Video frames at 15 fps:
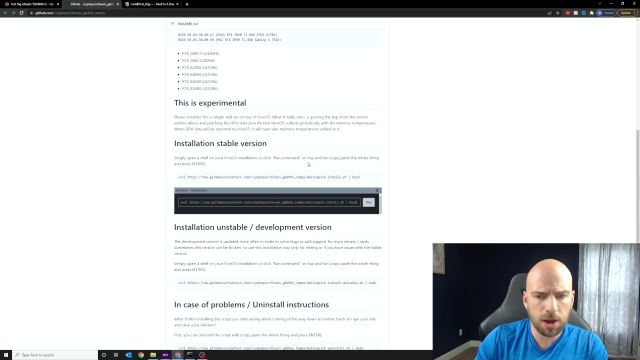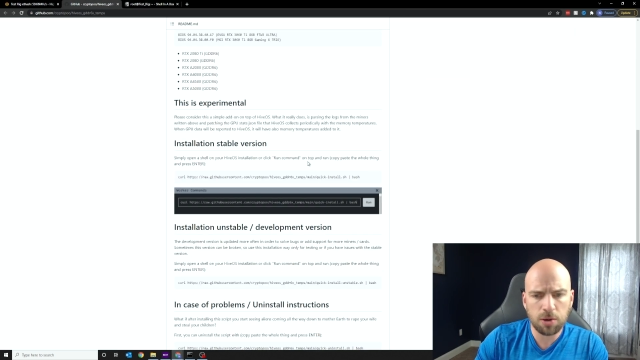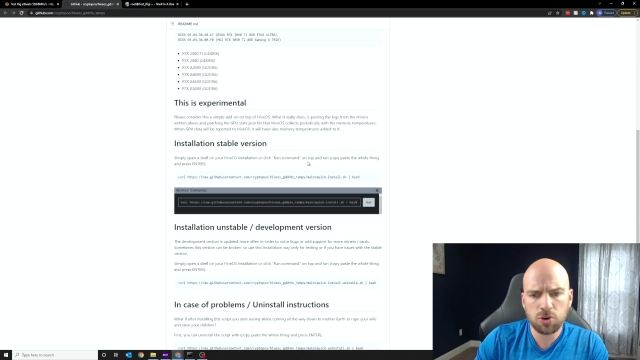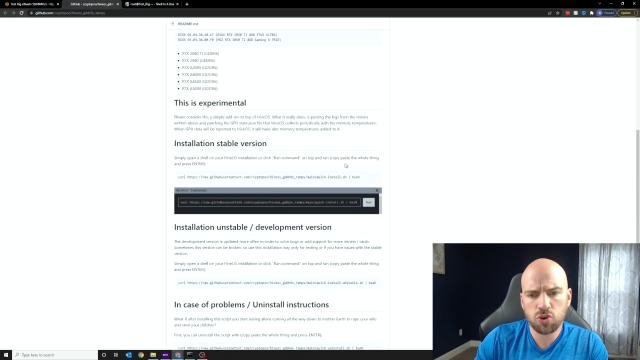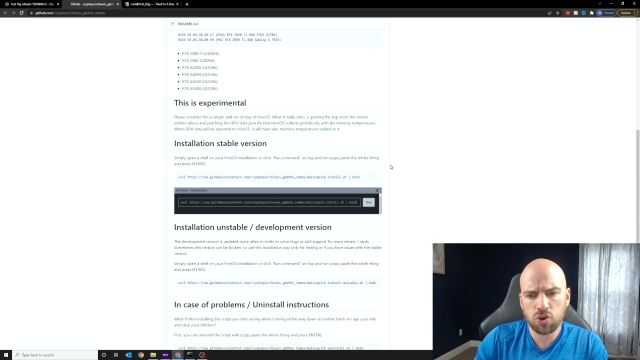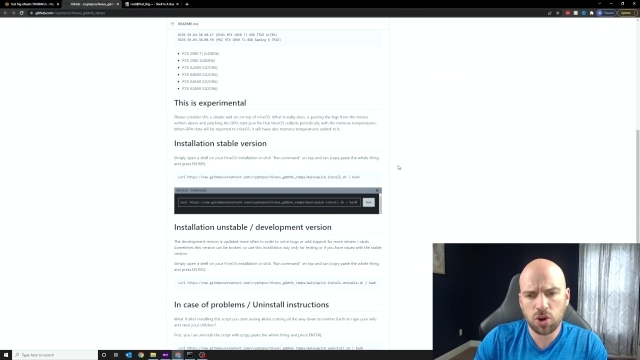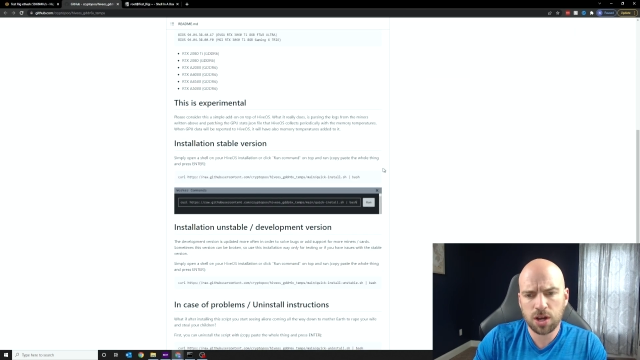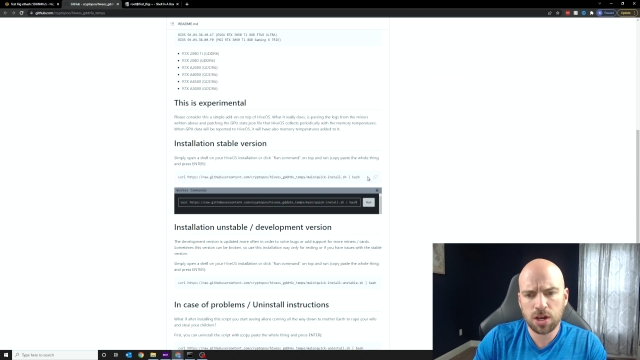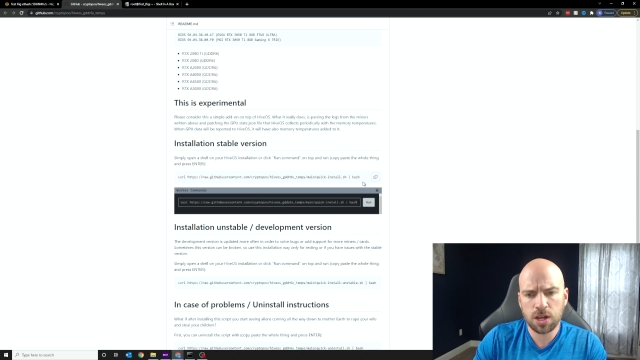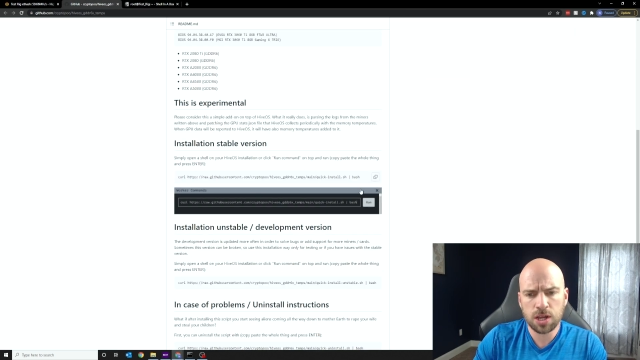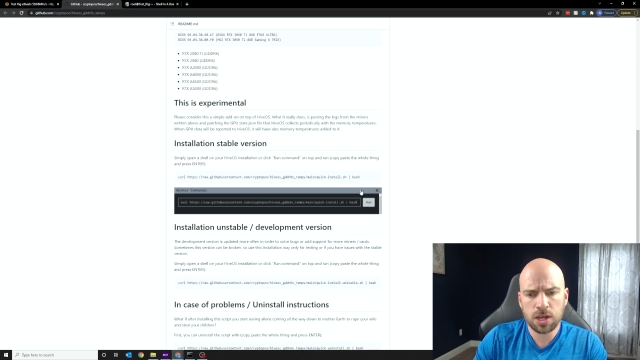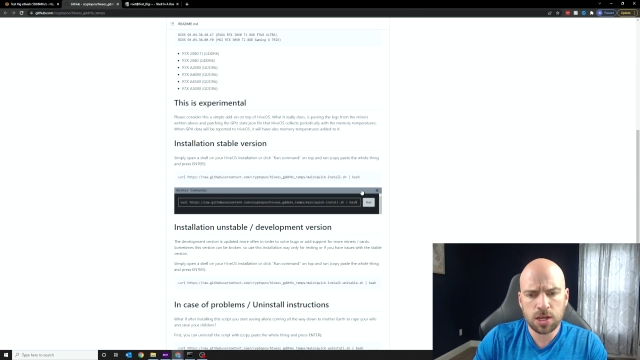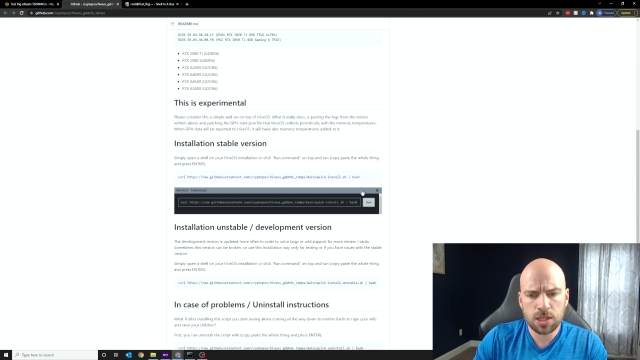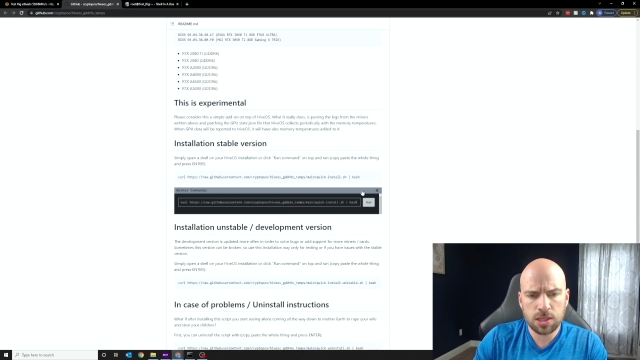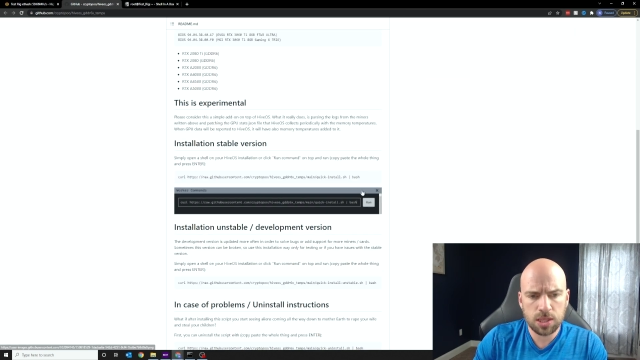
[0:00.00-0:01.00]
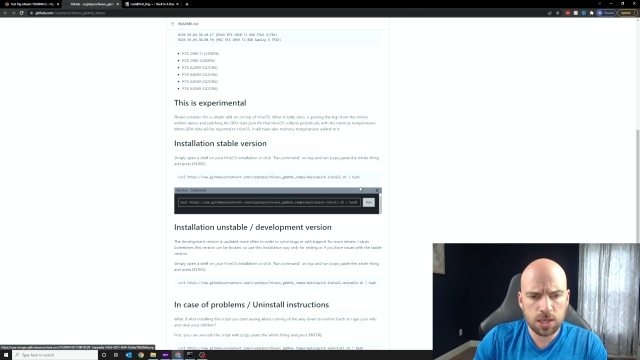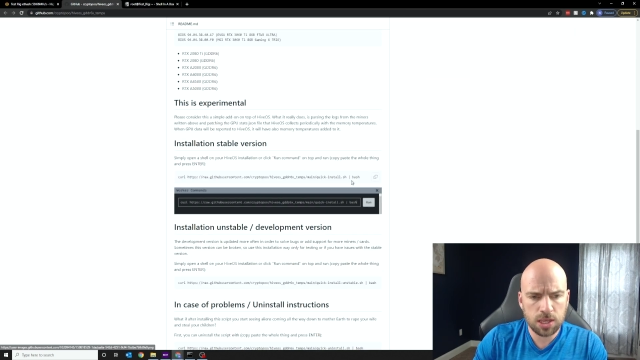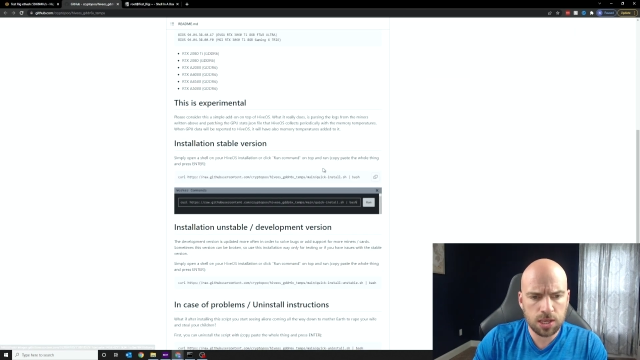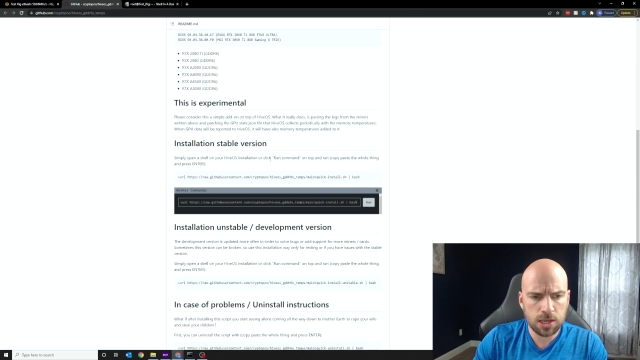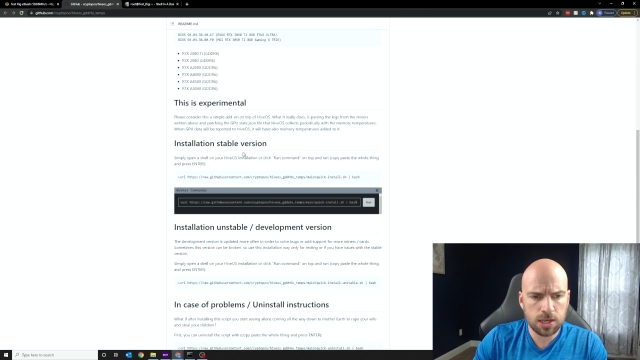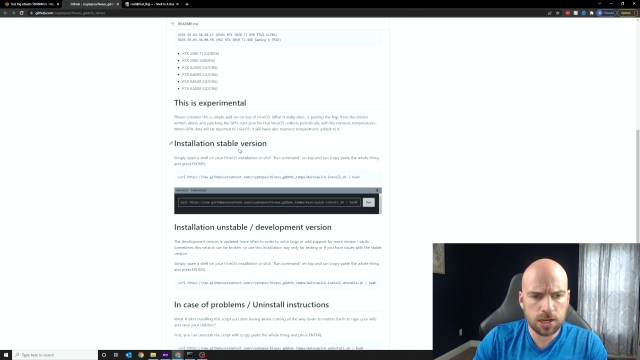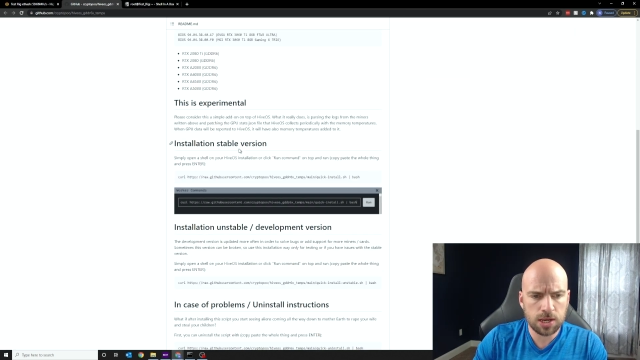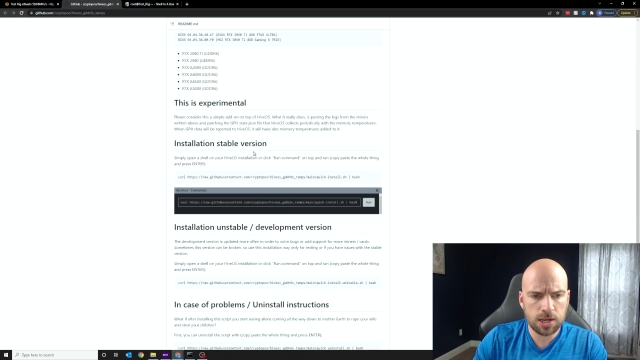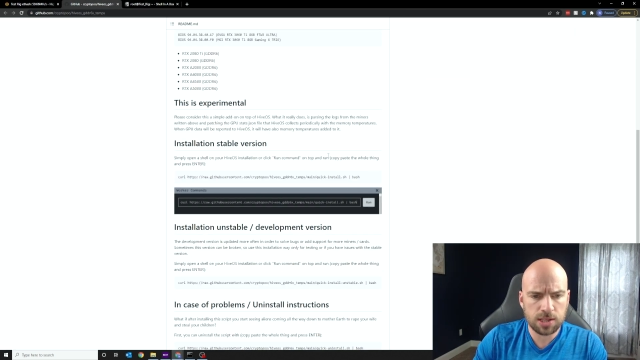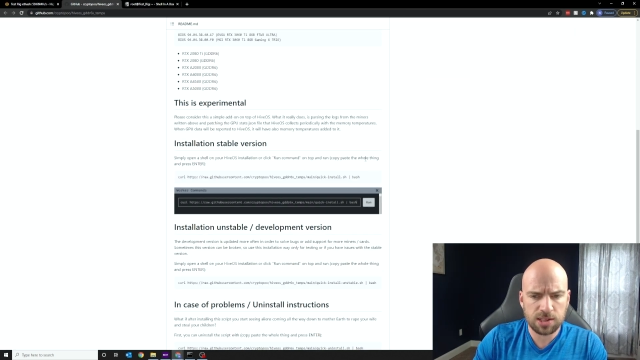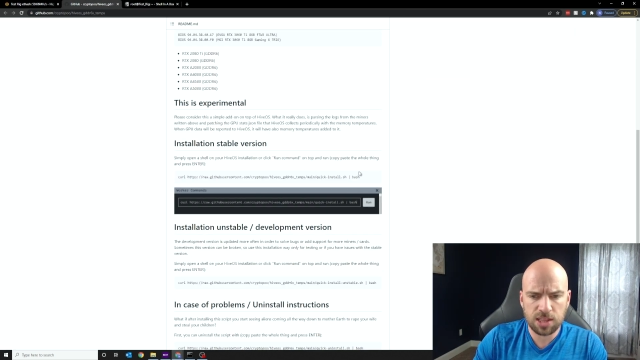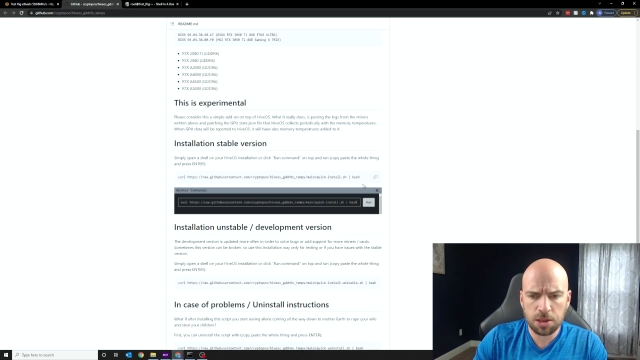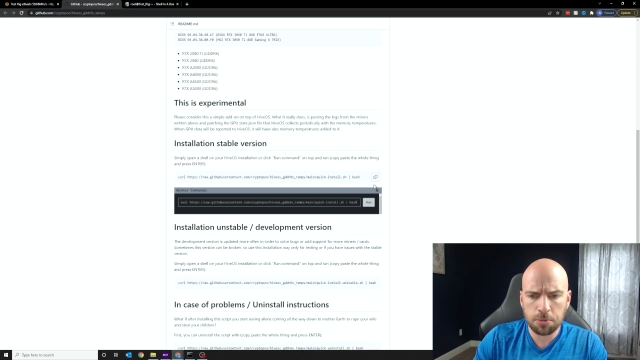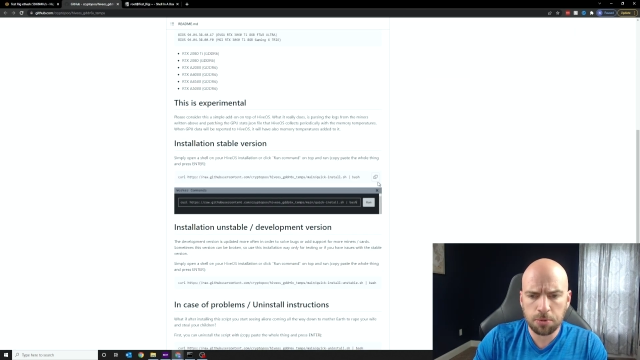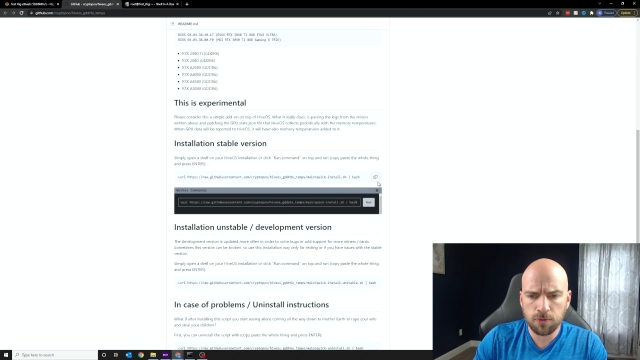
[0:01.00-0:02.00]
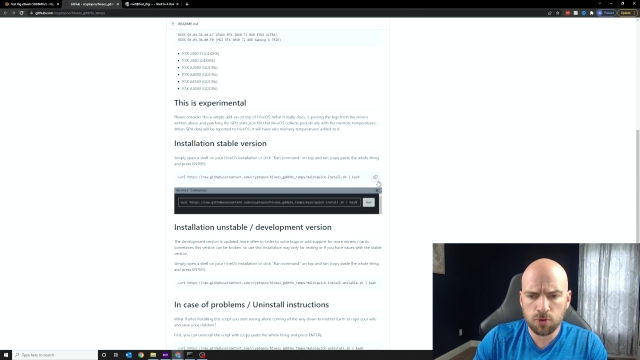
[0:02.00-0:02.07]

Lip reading: I would try the stable